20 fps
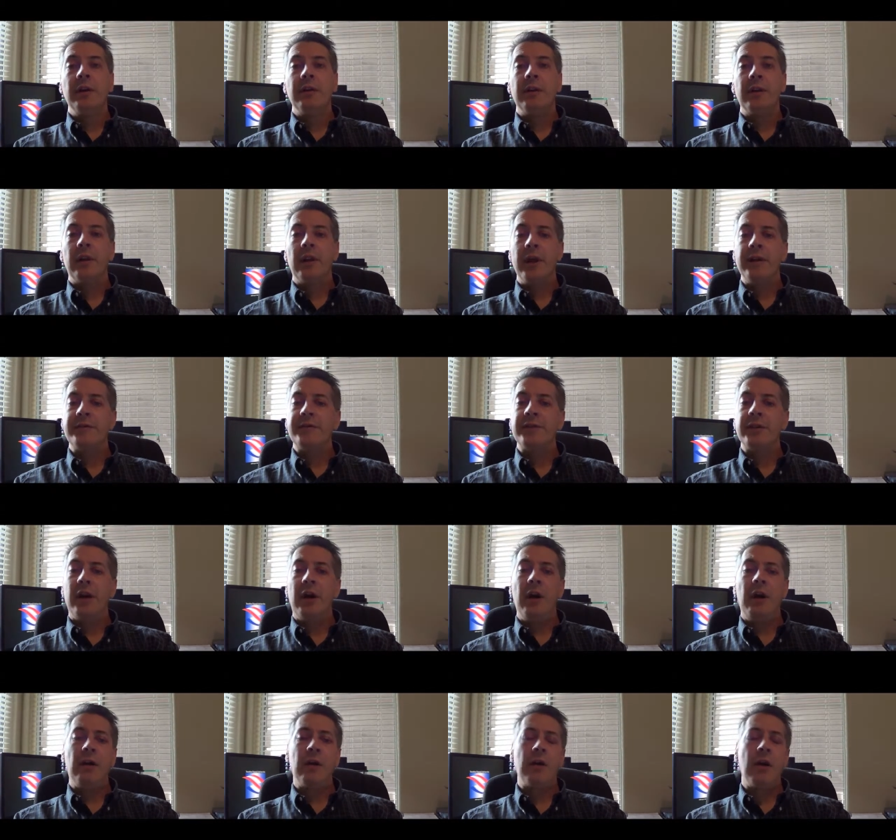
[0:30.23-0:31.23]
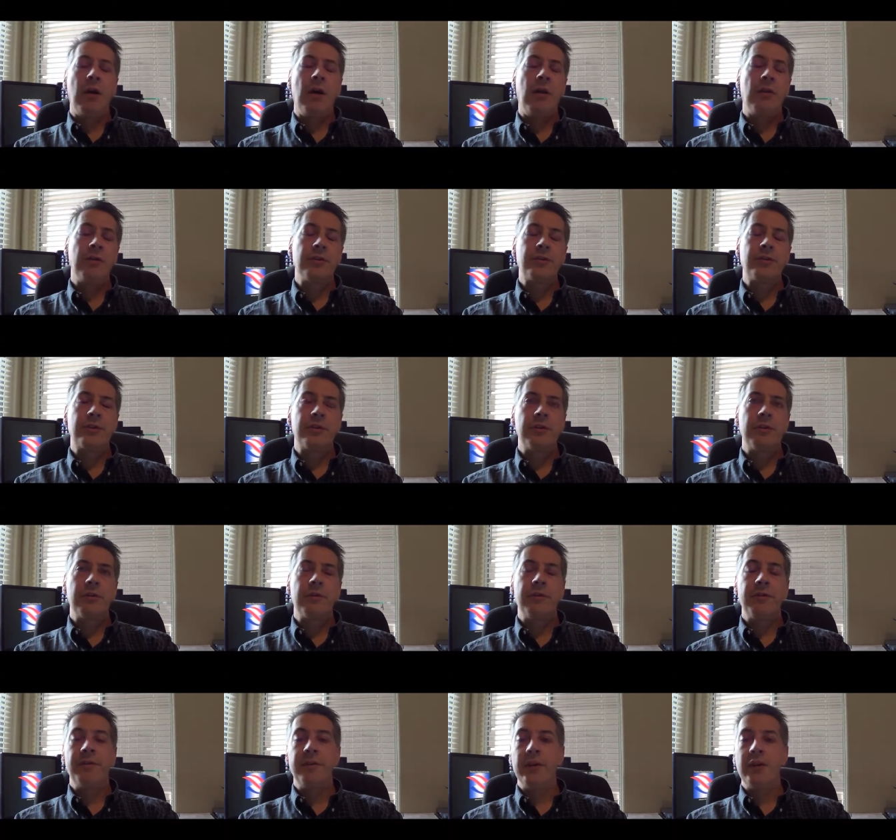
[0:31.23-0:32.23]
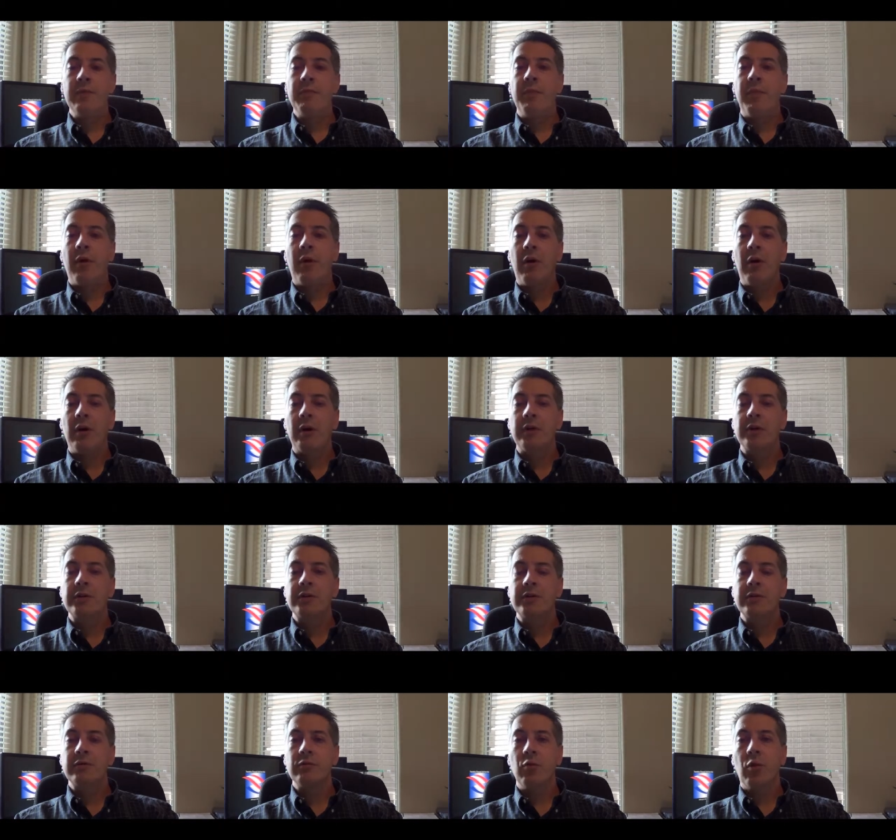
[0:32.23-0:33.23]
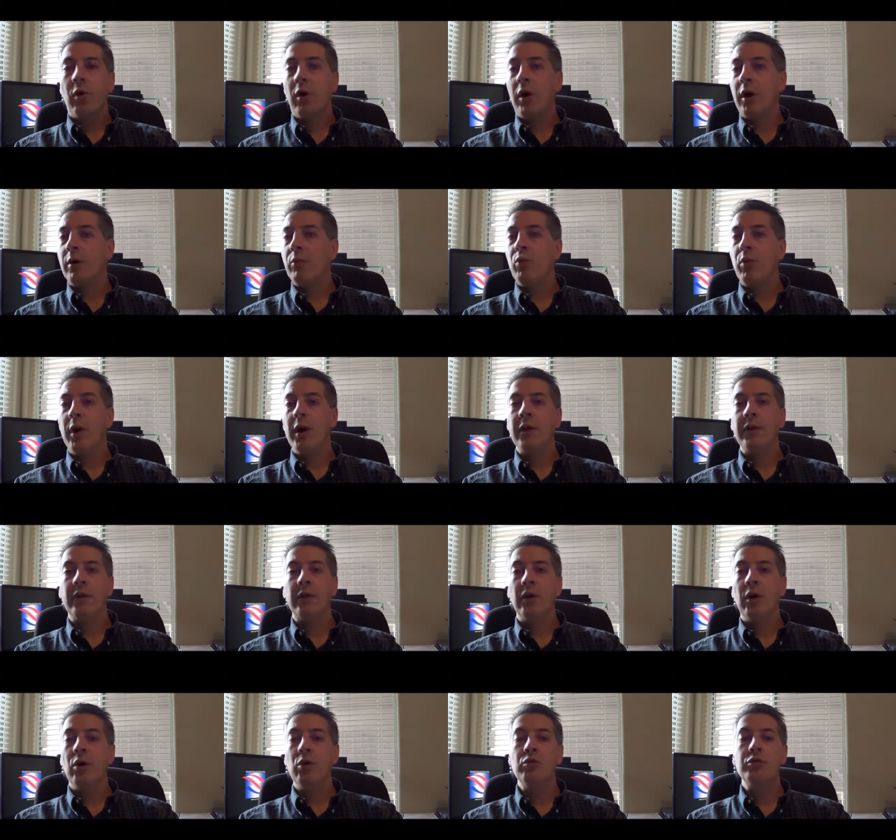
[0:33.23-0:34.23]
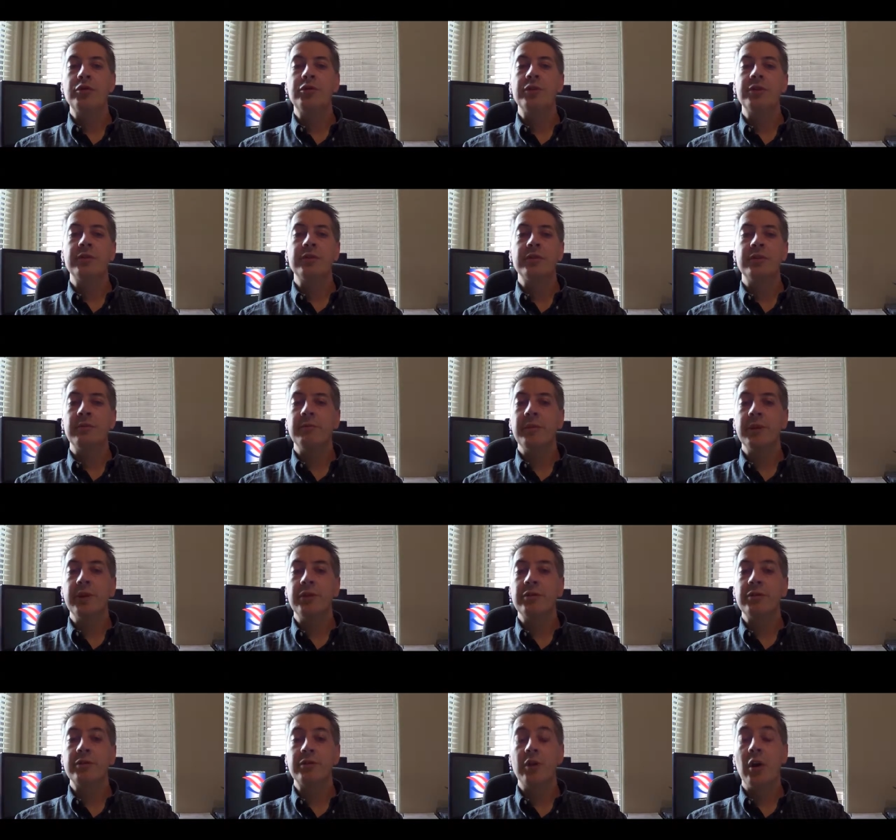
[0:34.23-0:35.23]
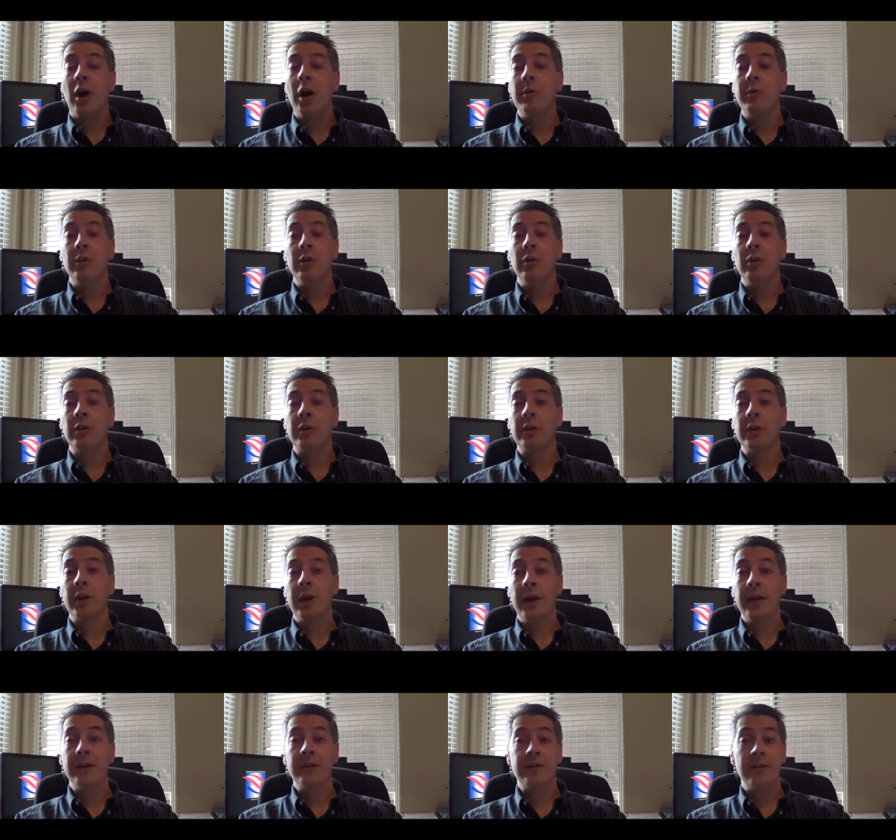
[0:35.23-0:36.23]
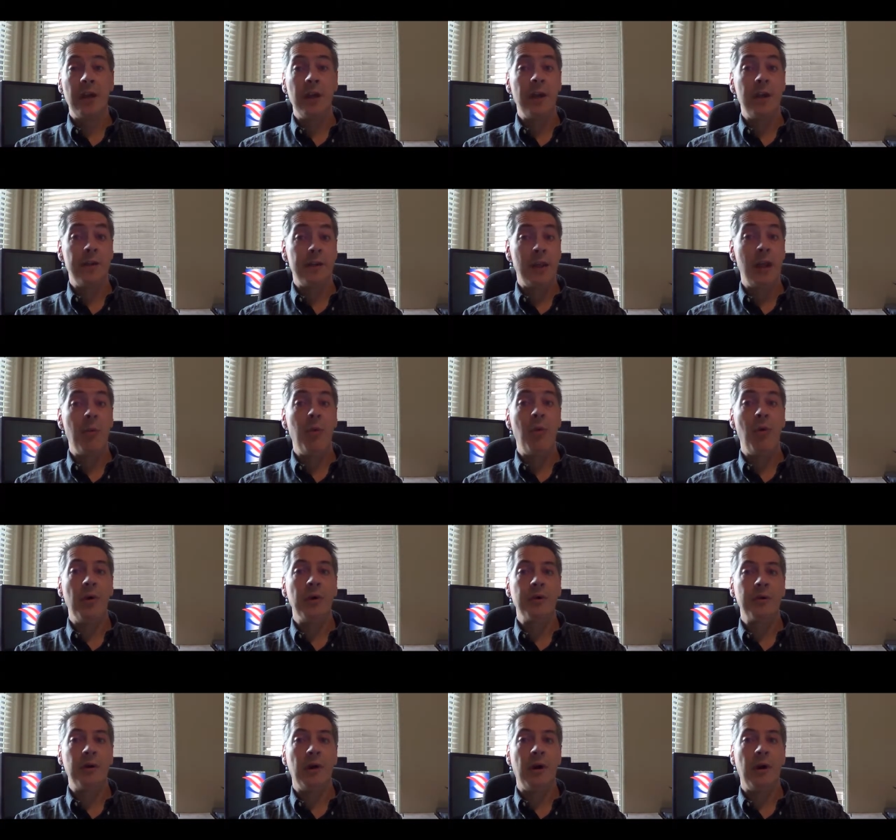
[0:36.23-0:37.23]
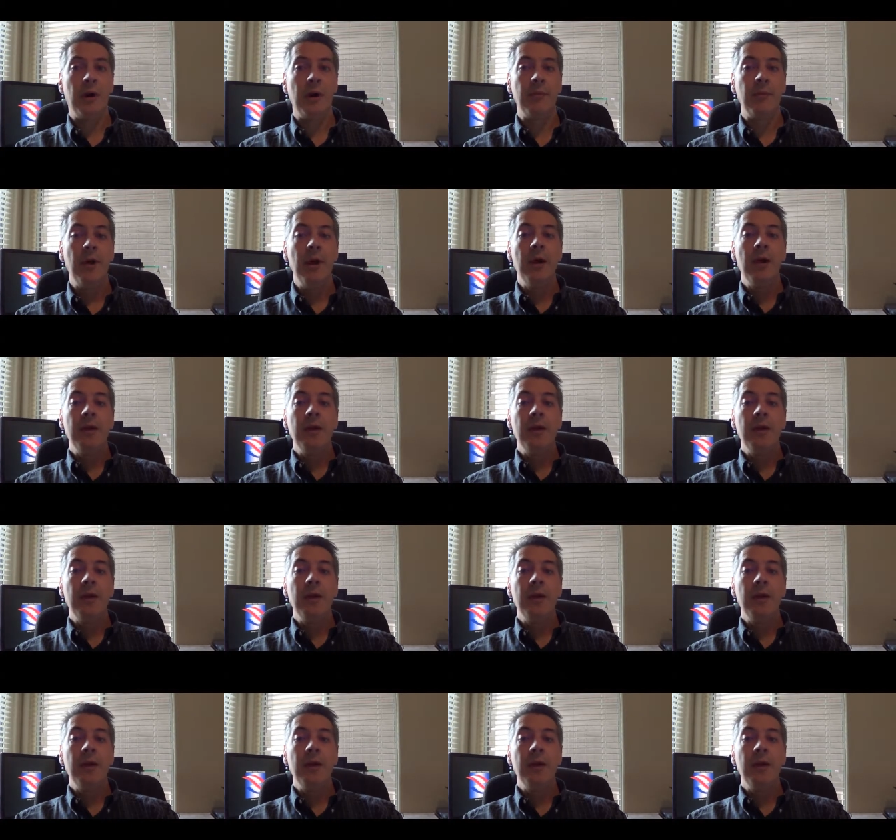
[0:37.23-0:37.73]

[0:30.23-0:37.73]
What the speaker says: The lifestyle, culture, theme parks, warm weather, oceans, and beaches got me hooked, and I decided at that point in time